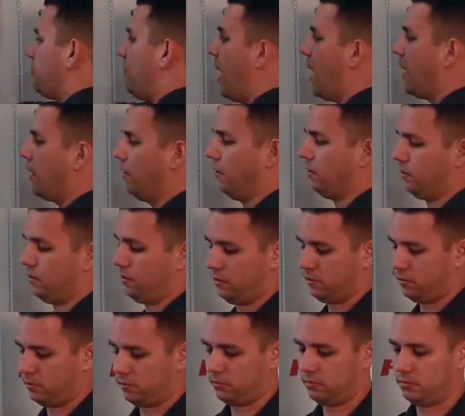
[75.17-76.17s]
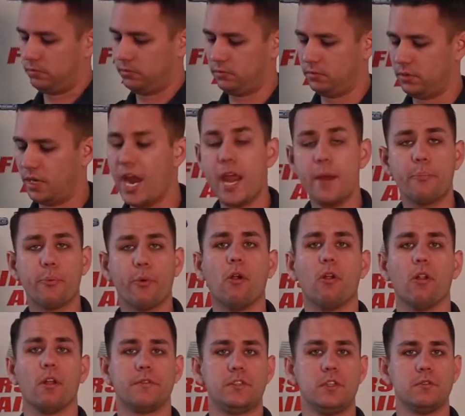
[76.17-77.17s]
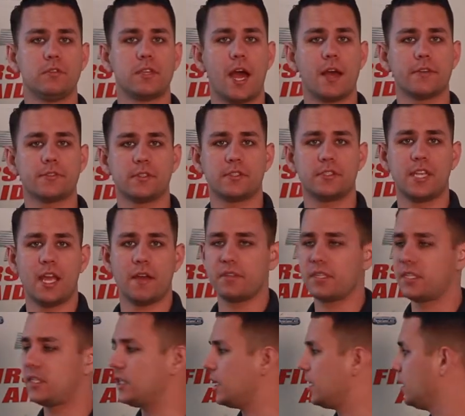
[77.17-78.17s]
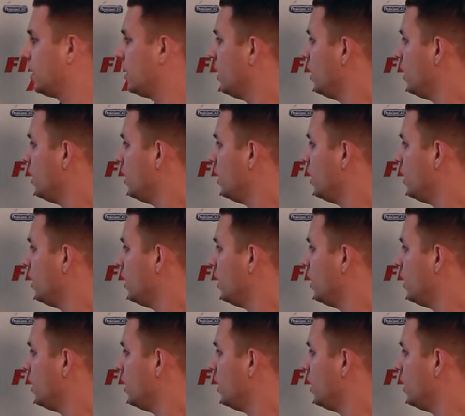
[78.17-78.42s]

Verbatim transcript: bottle, April of two thousand seventeen.